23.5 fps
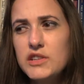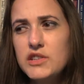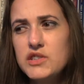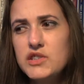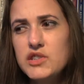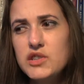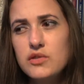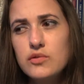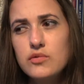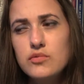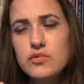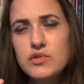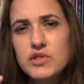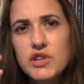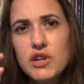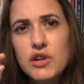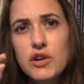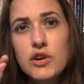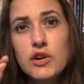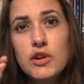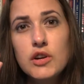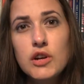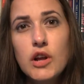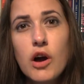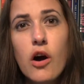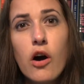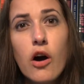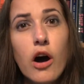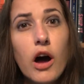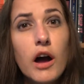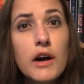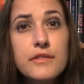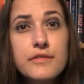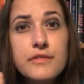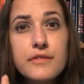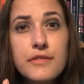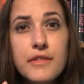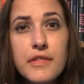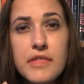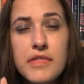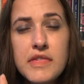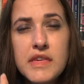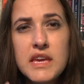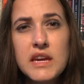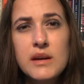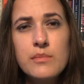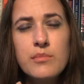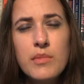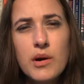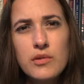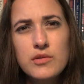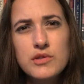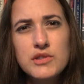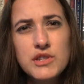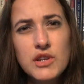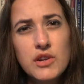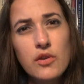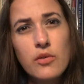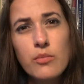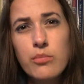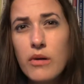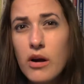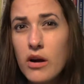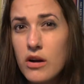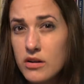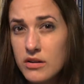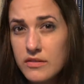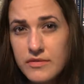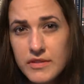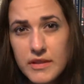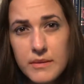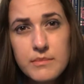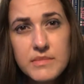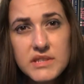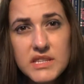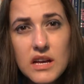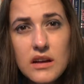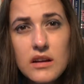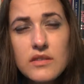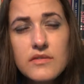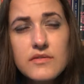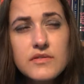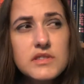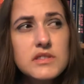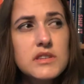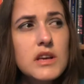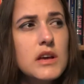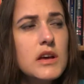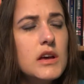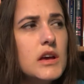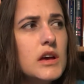to turn off the emotional part of themselves.